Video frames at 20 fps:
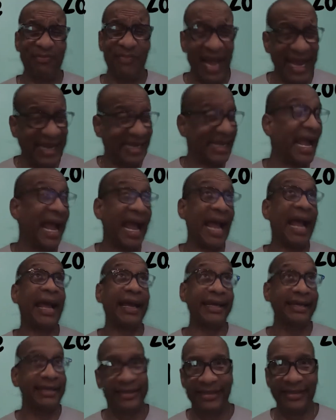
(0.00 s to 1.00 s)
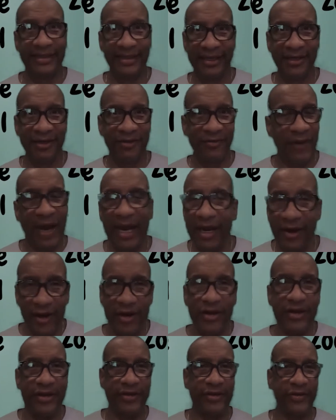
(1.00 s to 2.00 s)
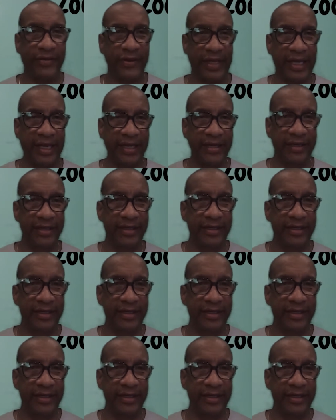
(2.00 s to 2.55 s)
My God, why aren't you doing that?